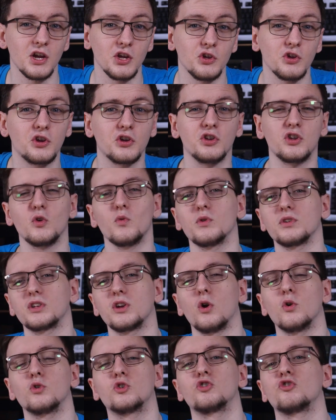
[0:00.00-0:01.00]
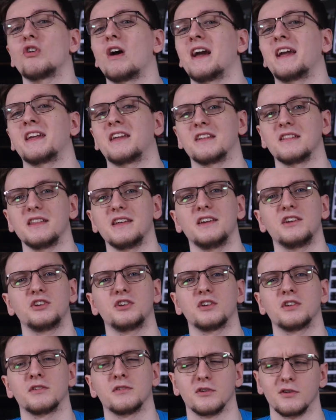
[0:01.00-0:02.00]
you can do what's called
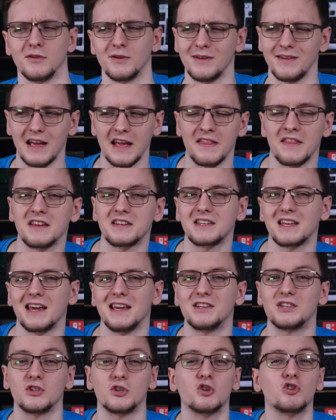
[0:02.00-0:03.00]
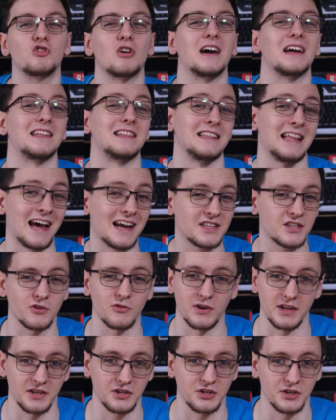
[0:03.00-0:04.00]
triangulation, or in this case,
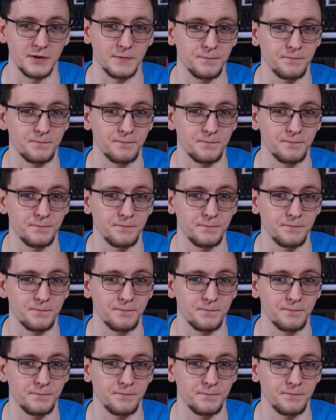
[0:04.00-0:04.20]
trilateration.